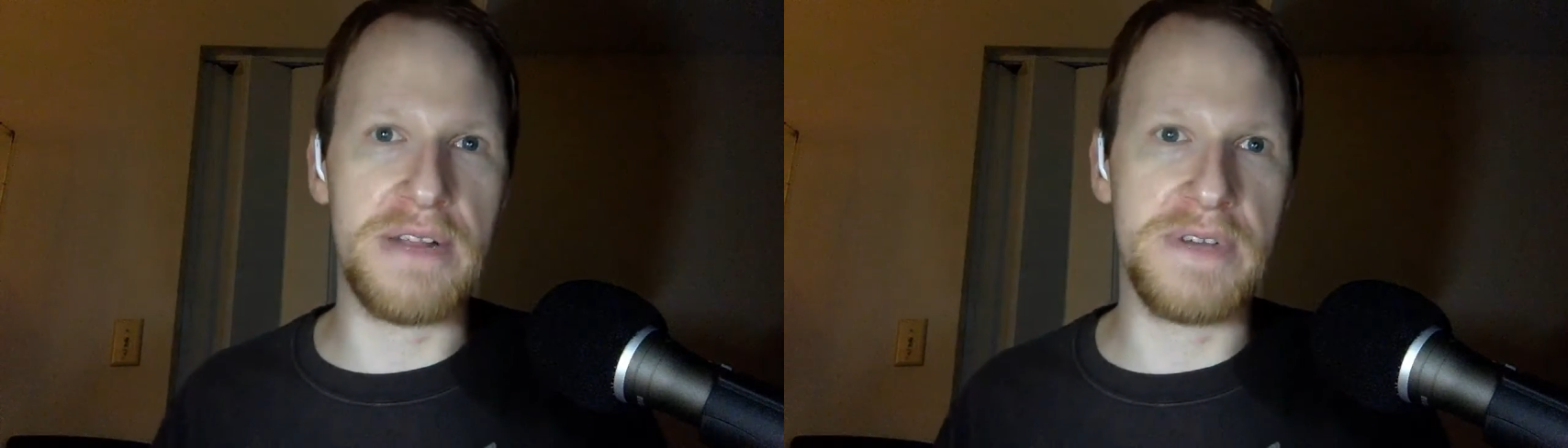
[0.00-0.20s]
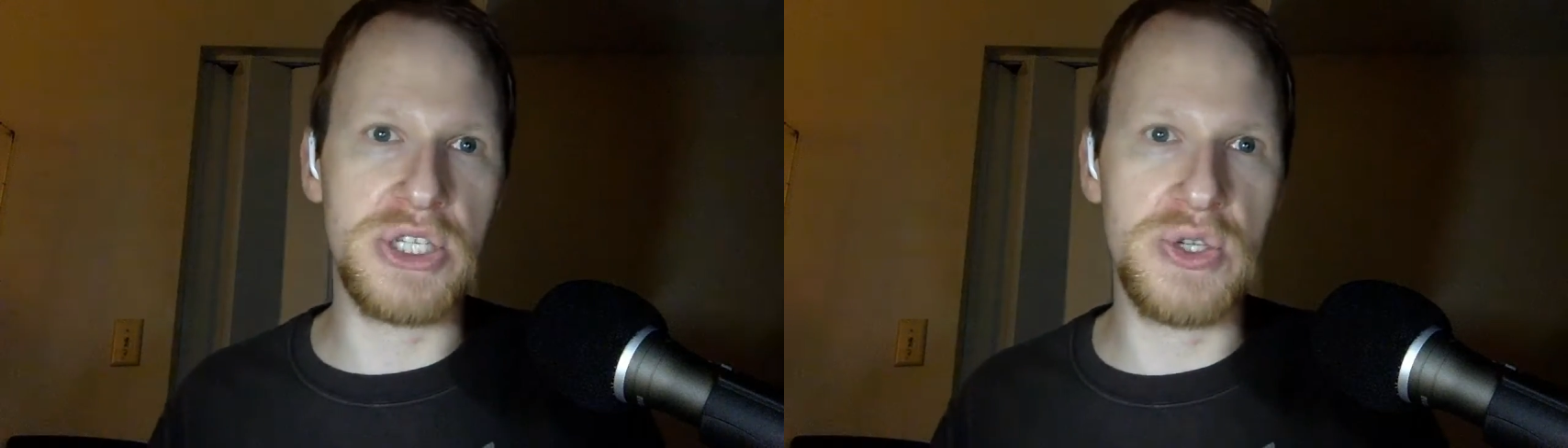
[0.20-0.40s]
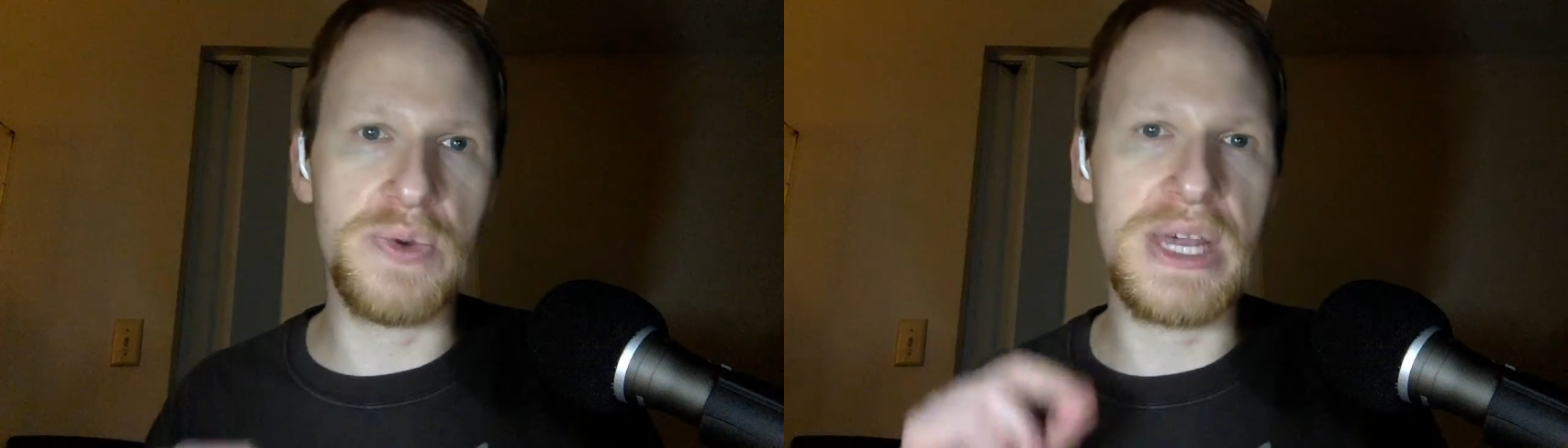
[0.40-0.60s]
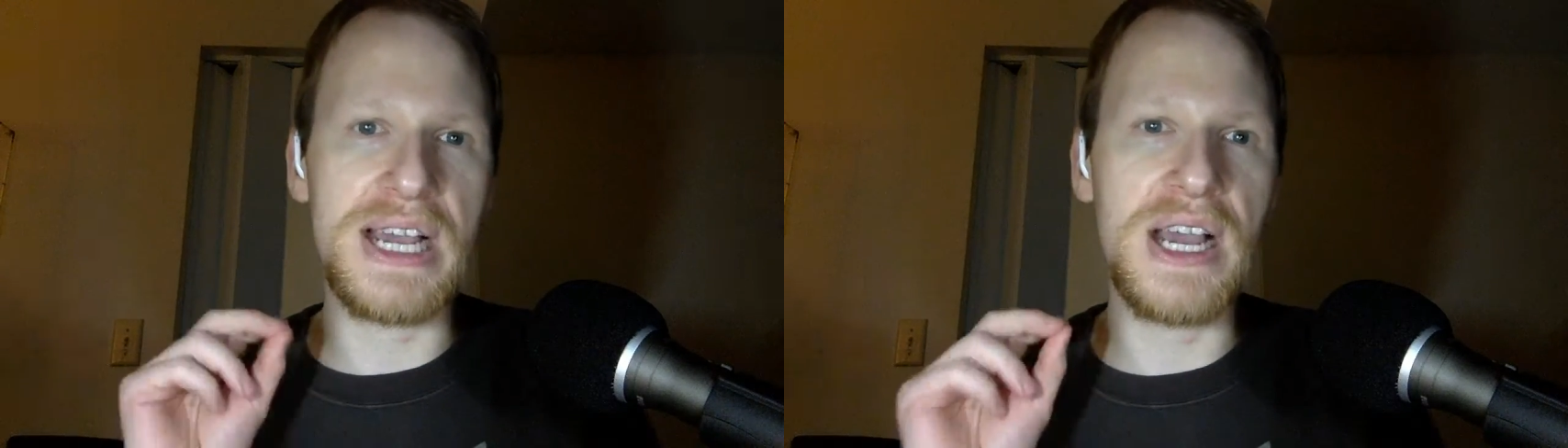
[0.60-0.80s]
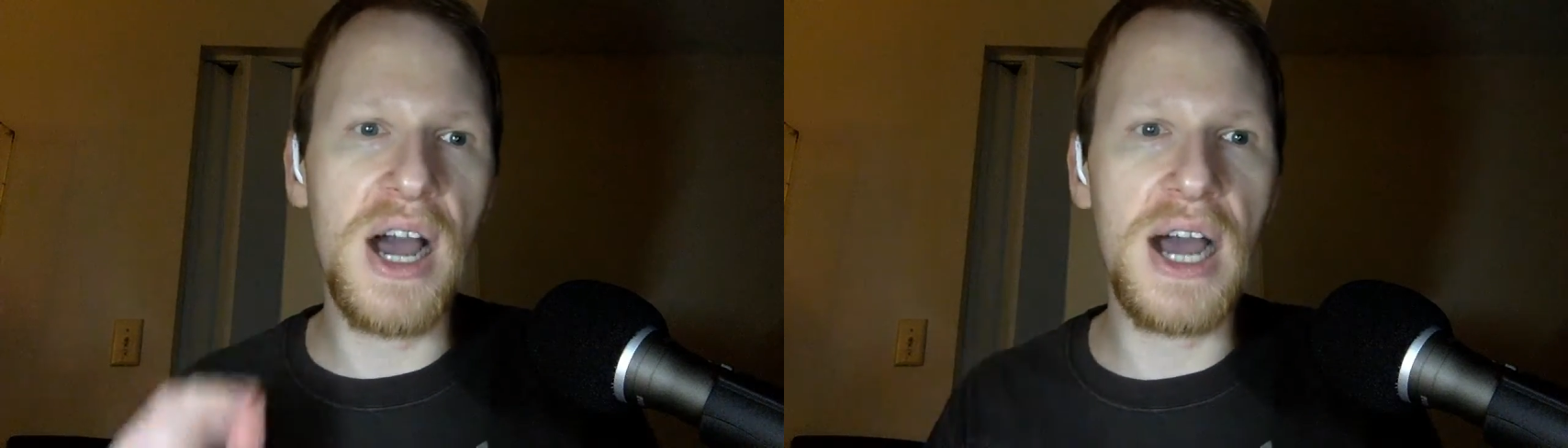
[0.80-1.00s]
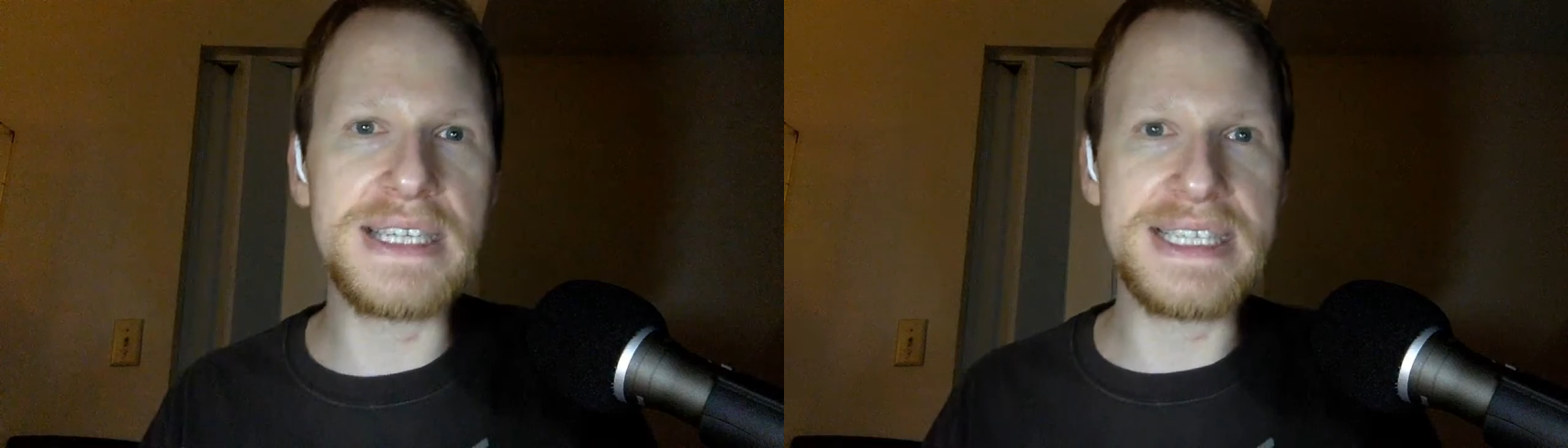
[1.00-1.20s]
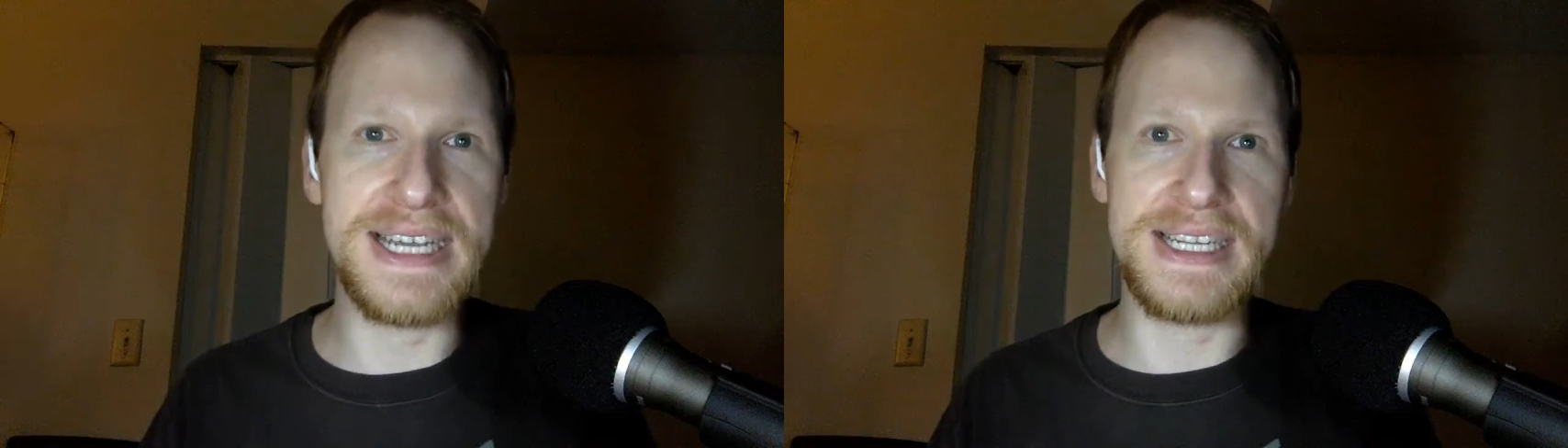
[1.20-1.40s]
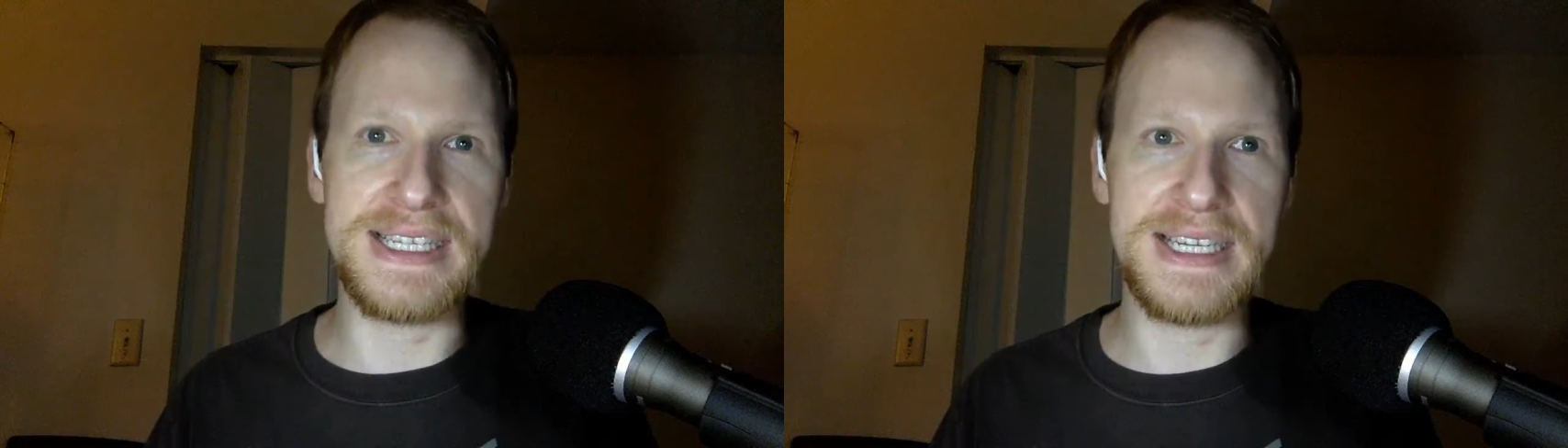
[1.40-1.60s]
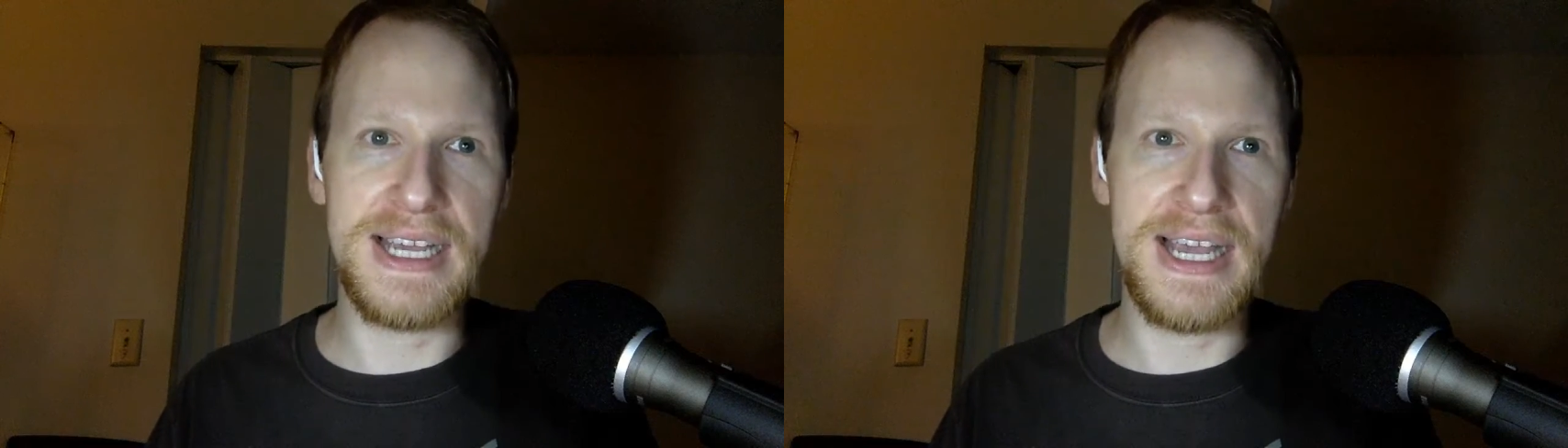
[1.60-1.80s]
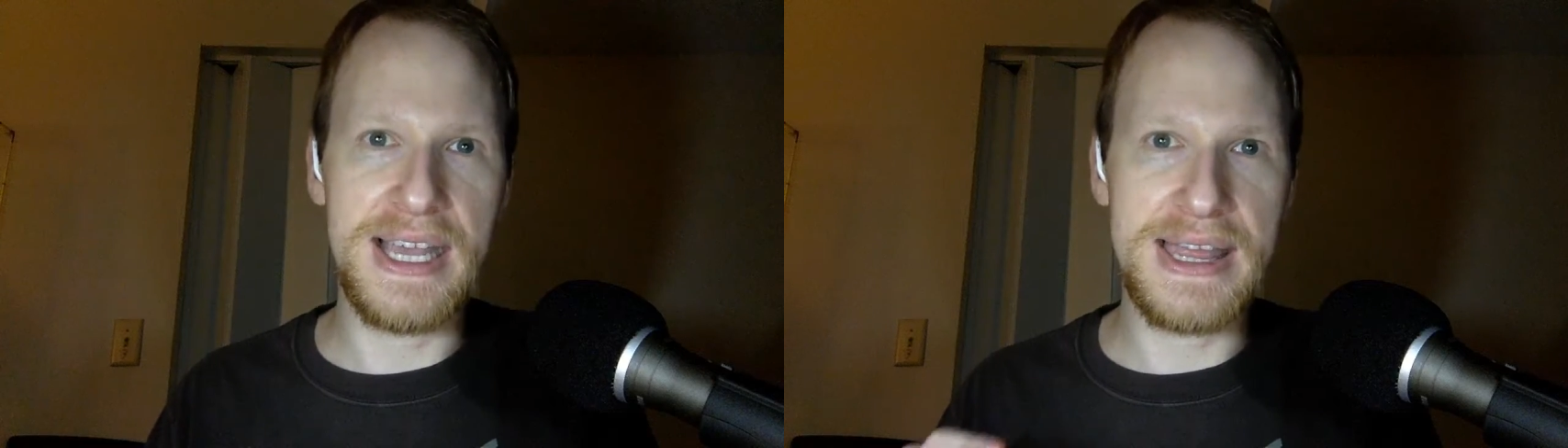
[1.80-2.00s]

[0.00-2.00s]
relevant to the content